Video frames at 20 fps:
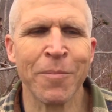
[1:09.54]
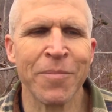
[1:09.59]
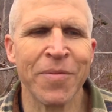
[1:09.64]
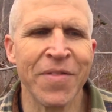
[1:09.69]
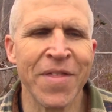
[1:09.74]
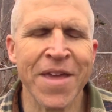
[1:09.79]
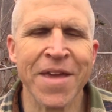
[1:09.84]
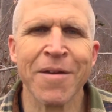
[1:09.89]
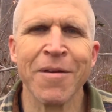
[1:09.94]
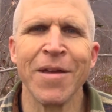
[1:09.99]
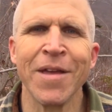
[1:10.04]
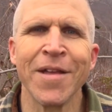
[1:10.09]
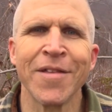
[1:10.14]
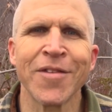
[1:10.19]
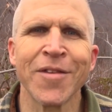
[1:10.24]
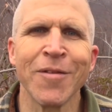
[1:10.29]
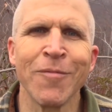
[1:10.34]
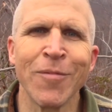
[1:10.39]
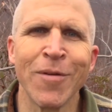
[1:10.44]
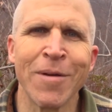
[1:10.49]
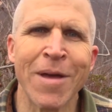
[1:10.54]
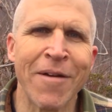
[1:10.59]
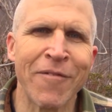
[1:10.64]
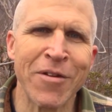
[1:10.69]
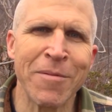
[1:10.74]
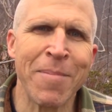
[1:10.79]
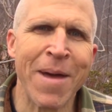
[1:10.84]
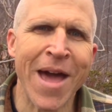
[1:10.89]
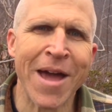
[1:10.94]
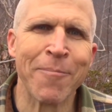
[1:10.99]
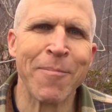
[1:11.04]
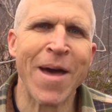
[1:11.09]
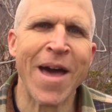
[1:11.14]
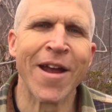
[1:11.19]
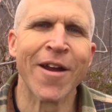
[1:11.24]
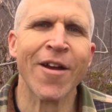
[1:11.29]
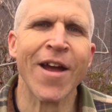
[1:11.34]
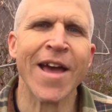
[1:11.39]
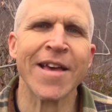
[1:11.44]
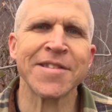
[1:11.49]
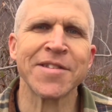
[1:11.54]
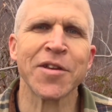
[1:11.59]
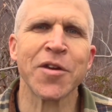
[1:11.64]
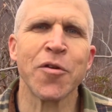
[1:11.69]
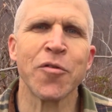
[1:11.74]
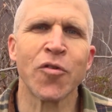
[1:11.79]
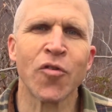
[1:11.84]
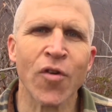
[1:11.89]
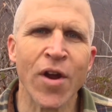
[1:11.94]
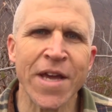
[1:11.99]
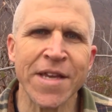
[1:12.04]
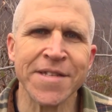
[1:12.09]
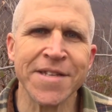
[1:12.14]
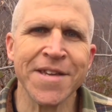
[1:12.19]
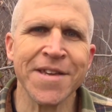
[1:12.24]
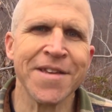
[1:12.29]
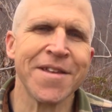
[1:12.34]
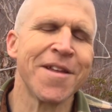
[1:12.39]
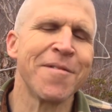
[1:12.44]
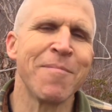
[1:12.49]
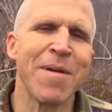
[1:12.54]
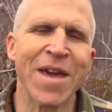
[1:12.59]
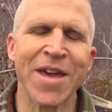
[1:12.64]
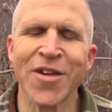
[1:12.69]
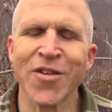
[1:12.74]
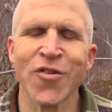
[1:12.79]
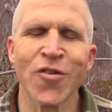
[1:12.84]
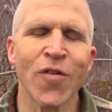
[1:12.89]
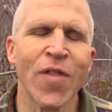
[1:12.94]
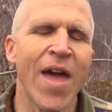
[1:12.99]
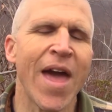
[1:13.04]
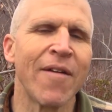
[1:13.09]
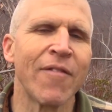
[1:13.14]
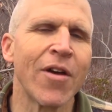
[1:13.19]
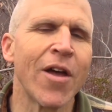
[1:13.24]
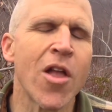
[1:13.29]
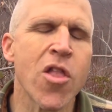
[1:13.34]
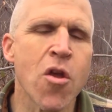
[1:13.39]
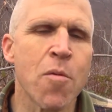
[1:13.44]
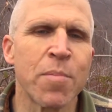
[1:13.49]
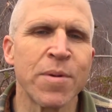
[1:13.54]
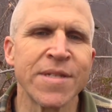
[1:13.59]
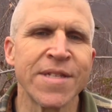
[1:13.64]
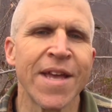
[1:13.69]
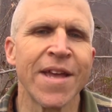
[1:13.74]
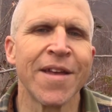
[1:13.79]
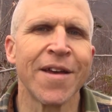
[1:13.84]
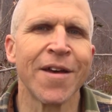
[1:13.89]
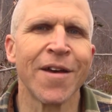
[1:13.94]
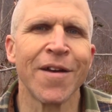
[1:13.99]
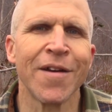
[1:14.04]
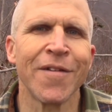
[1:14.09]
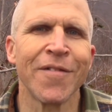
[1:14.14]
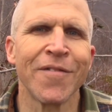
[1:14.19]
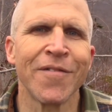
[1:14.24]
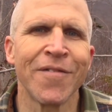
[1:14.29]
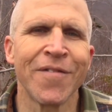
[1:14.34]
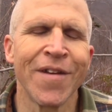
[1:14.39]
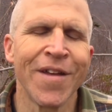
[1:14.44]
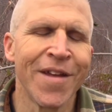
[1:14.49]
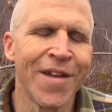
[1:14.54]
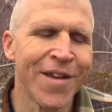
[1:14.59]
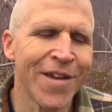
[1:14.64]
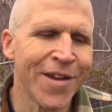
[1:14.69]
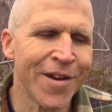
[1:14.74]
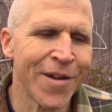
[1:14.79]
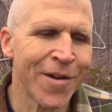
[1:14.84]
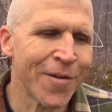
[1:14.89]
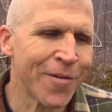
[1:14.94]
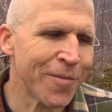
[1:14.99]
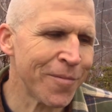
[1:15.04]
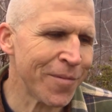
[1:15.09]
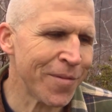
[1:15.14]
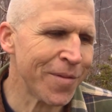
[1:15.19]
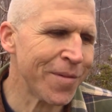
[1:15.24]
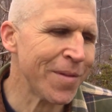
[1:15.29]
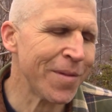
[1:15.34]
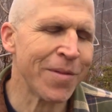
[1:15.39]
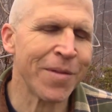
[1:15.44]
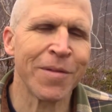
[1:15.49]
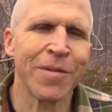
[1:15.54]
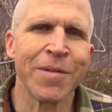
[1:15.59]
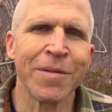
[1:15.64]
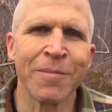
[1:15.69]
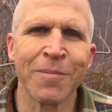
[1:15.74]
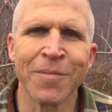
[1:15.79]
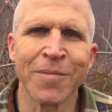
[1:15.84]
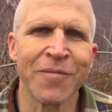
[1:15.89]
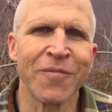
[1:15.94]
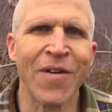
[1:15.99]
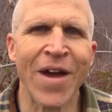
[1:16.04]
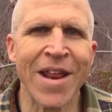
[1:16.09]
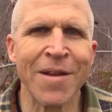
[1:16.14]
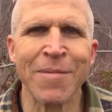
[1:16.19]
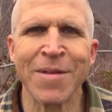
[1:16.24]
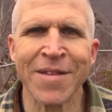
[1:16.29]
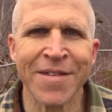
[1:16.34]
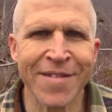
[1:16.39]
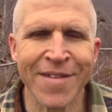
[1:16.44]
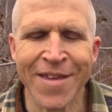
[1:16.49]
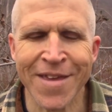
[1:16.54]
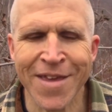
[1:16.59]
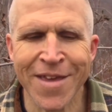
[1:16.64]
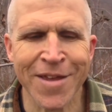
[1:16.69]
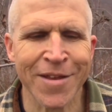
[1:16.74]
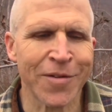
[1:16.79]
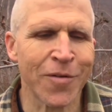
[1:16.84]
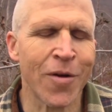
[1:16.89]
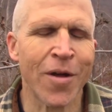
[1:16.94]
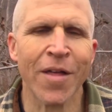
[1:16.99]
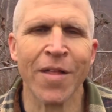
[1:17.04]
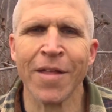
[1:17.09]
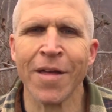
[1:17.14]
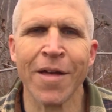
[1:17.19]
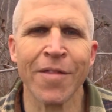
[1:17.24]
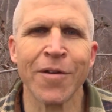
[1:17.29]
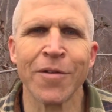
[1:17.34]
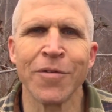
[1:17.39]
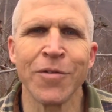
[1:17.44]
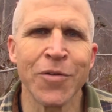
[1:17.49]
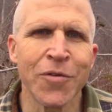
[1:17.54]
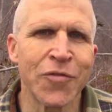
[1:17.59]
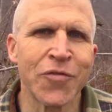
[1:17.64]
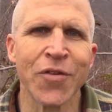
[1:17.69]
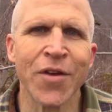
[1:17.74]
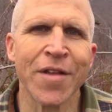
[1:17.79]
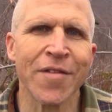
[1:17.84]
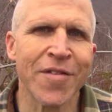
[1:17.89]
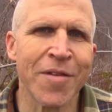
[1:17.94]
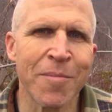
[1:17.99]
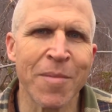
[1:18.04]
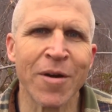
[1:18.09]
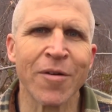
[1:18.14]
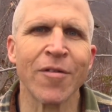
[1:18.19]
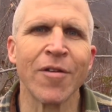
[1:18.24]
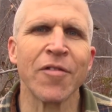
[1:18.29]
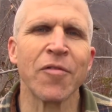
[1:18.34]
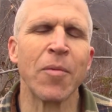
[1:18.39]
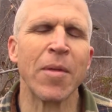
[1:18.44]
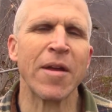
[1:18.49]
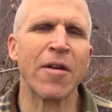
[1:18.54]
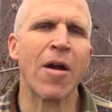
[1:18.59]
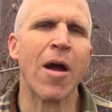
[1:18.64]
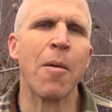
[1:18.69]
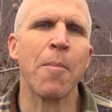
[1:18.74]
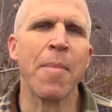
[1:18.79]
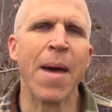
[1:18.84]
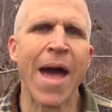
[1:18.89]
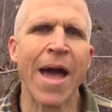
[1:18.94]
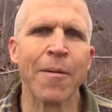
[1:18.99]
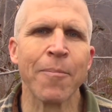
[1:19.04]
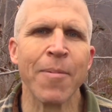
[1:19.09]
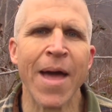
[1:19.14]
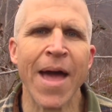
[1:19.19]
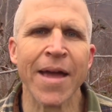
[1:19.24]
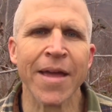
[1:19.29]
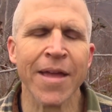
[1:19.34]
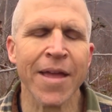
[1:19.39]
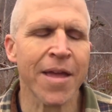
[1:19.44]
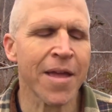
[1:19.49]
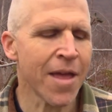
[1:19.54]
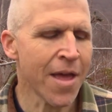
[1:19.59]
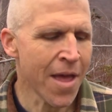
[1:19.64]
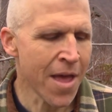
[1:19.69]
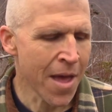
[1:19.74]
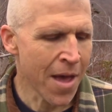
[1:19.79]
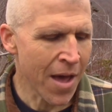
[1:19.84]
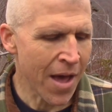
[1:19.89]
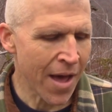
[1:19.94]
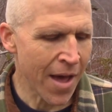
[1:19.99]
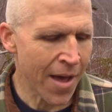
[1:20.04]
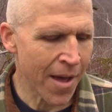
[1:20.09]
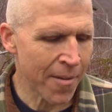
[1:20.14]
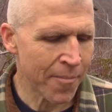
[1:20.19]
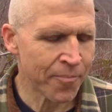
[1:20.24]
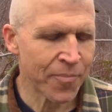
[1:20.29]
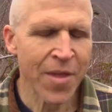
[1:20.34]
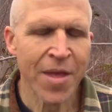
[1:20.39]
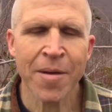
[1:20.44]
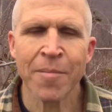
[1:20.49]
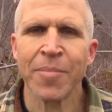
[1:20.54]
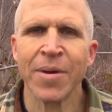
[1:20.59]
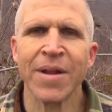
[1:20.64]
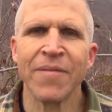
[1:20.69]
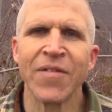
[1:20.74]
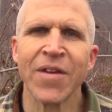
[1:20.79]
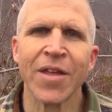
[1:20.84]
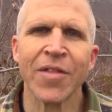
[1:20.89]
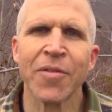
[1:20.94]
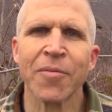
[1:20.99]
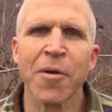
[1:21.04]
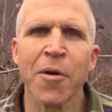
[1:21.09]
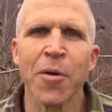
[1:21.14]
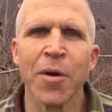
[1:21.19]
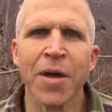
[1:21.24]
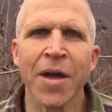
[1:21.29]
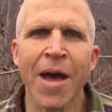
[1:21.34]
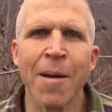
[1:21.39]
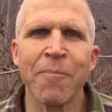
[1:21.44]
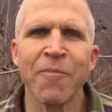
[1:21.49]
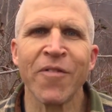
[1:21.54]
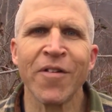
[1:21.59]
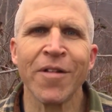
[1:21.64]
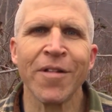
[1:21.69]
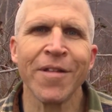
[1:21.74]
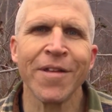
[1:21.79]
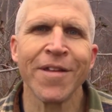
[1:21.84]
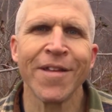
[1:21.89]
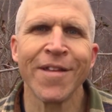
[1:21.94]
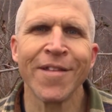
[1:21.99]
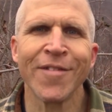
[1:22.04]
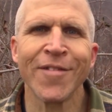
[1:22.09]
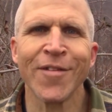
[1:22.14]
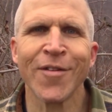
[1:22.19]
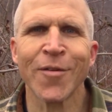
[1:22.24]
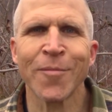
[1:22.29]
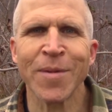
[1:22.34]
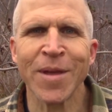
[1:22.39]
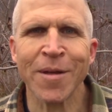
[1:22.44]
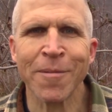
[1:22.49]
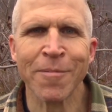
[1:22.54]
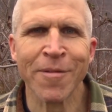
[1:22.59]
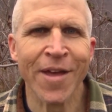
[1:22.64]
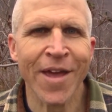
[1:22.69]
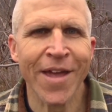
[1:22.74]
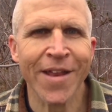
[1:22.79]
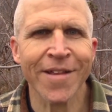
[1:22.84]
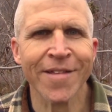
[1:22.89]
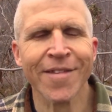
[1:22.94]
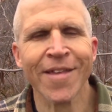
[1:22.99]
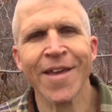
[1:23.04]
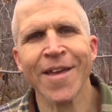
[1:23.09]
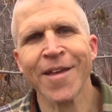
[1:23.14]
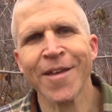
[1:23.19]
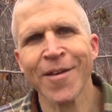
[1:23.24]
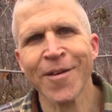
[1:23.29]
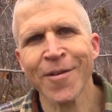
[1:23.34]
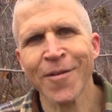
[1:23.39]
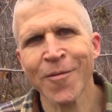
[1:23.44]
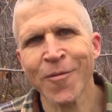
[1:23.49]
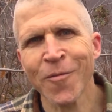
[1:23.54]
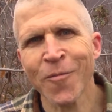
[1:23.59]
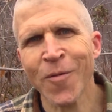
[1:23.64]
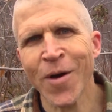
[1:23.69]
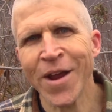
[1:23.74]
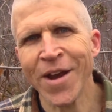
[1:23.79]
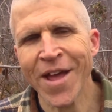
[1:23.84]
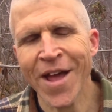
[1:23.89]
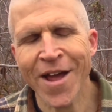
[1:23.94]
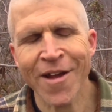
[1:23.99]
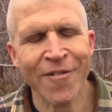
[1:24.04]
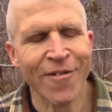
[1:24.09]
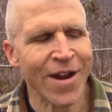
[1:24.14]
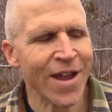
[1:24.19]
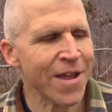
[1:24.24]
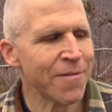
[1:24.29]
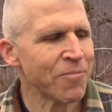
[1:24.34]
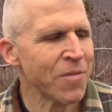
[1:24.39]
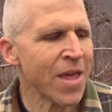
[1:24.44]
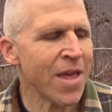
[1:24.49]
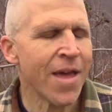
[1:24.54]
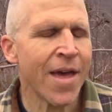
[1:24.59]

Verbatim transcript: think it's every backpacker has to go crazy and making sure they have 100% of you know, vitamin C and all other nutrients and minerals while you're out backpacking. Um, but if you can throw a cupful into your meal plan, it's like, why not, right?